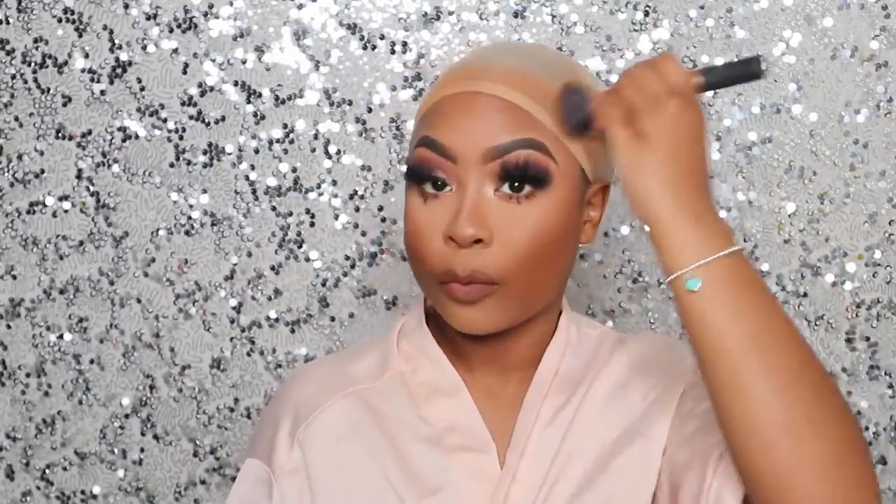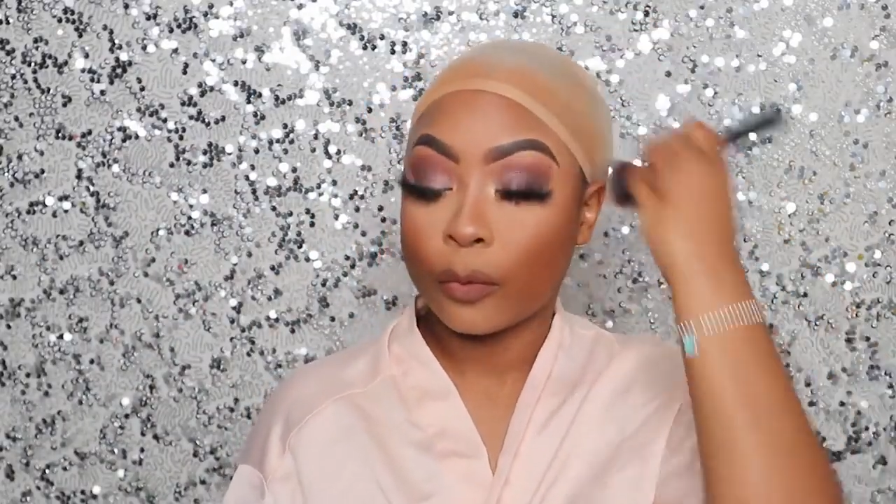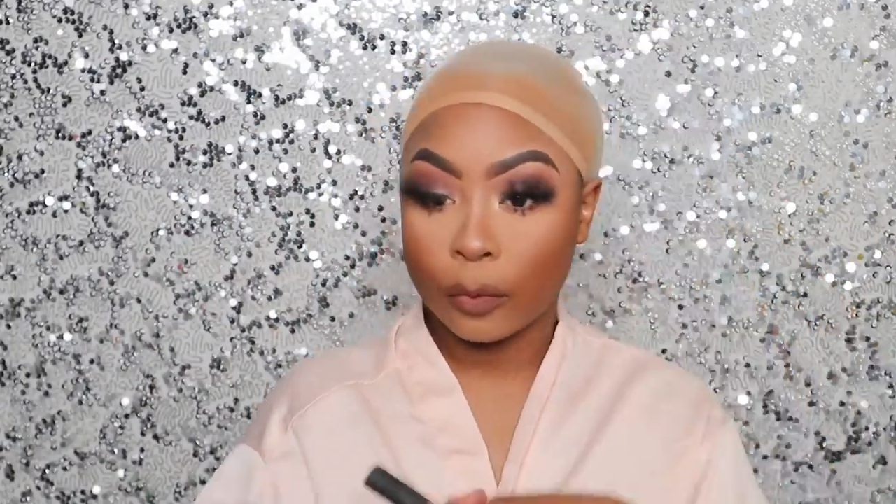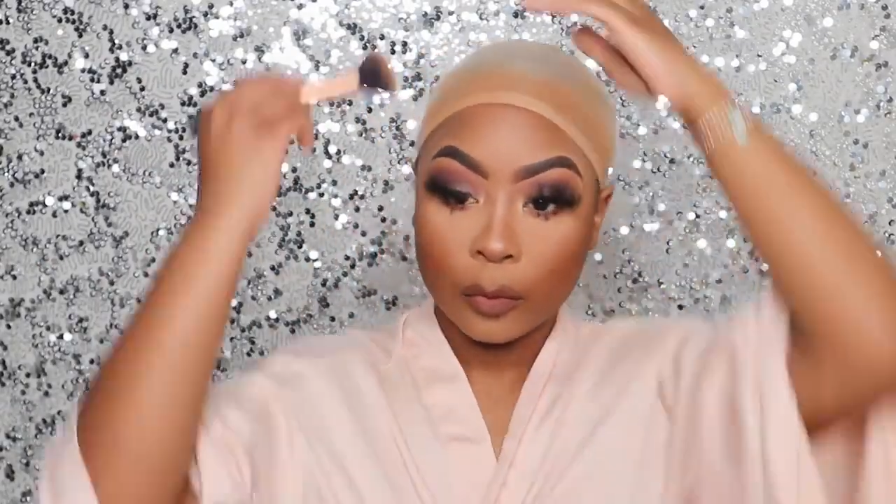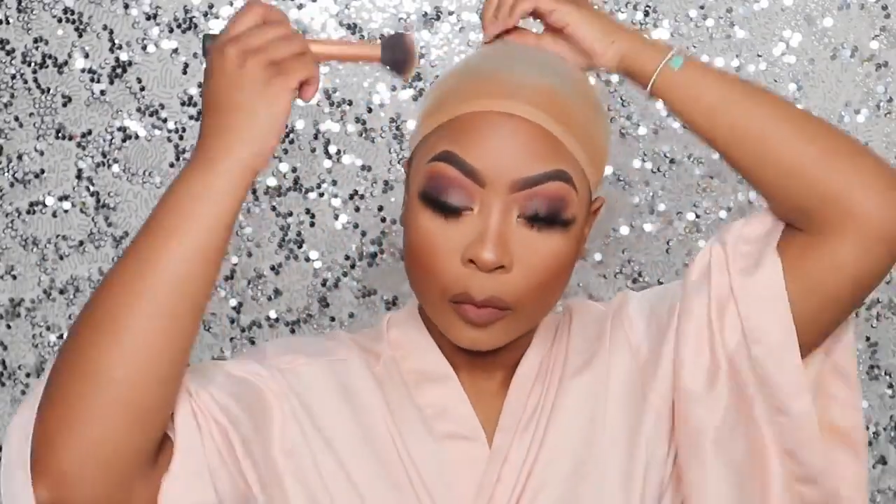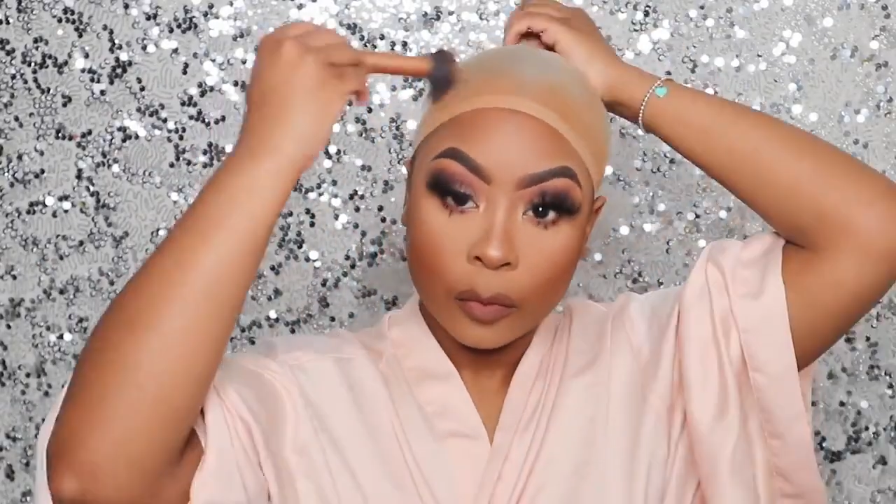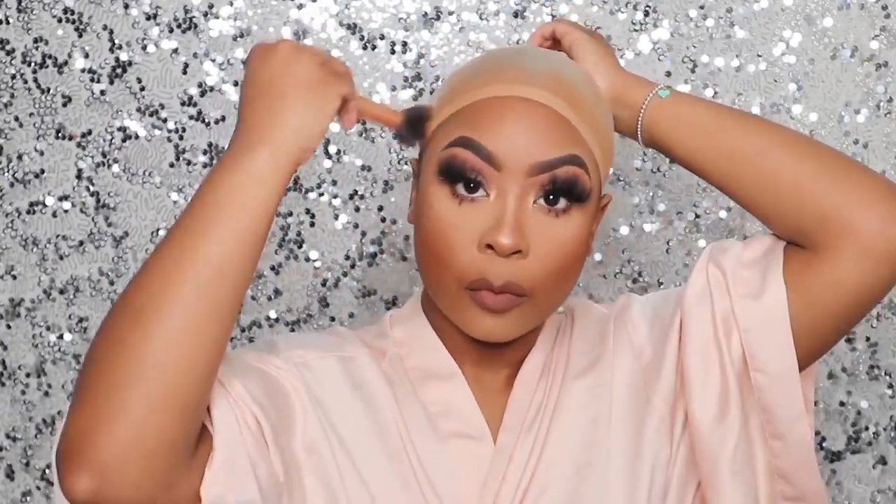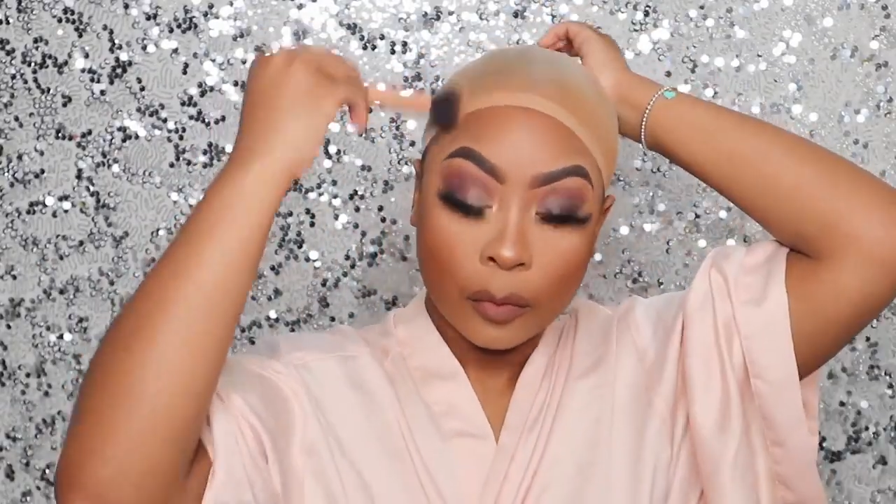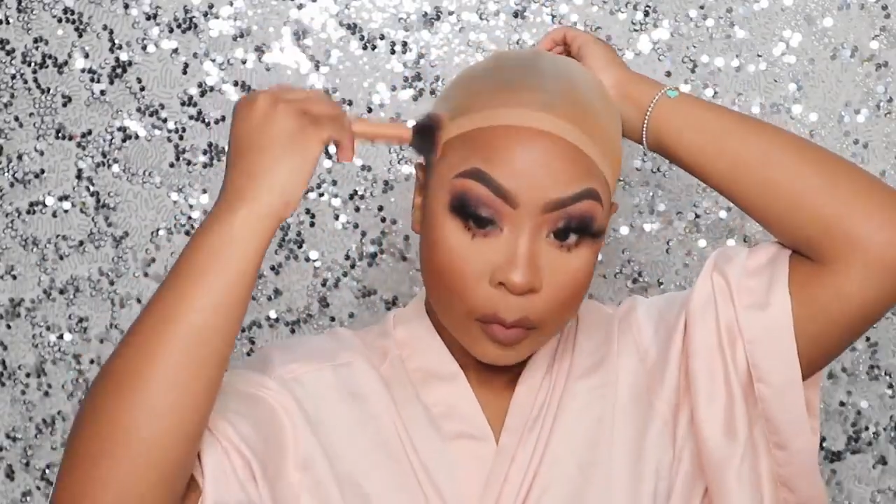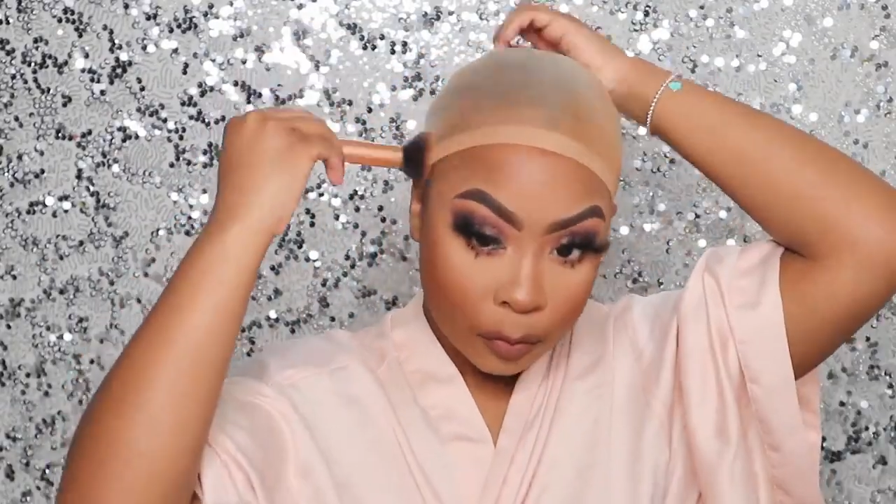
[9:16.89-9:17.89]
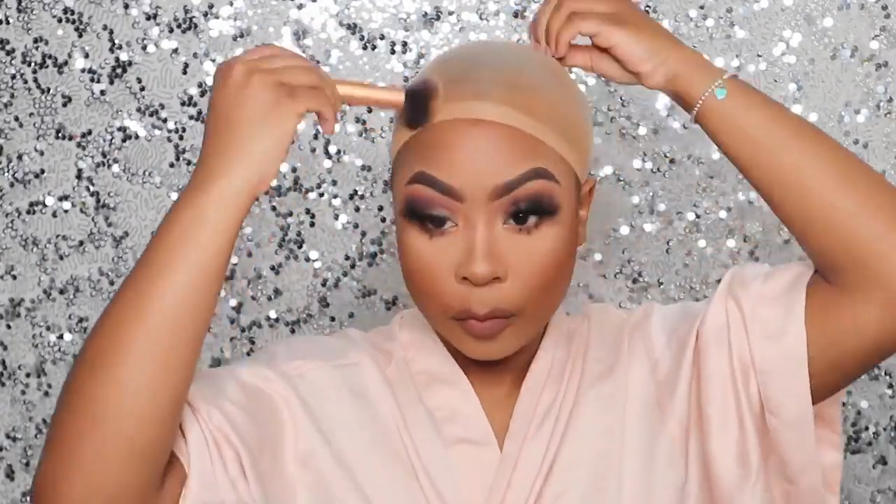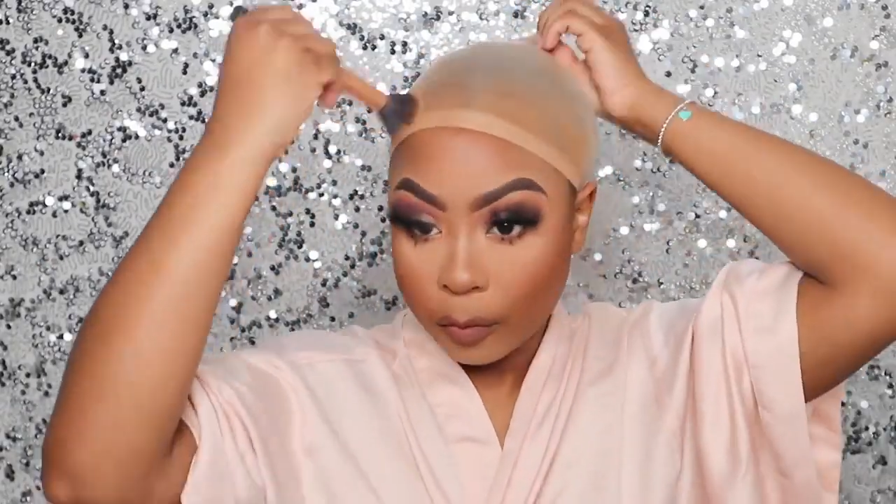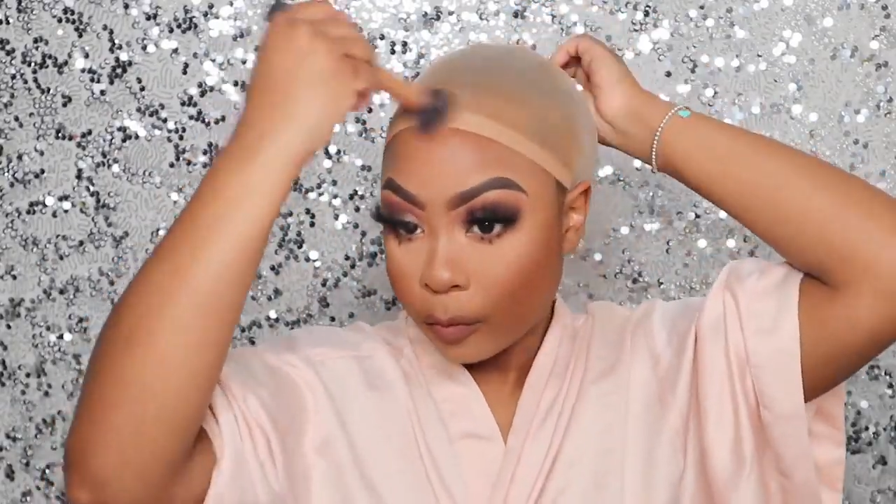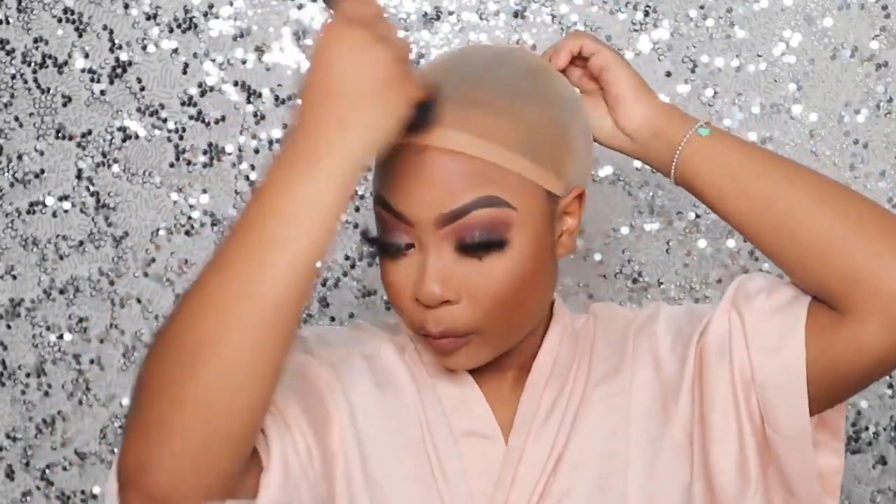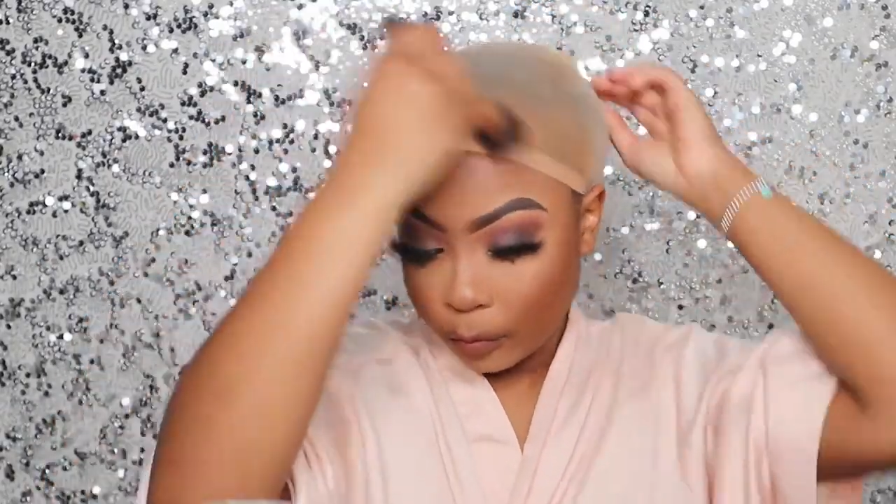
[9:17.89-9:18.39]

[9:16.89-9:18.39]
with the lace of the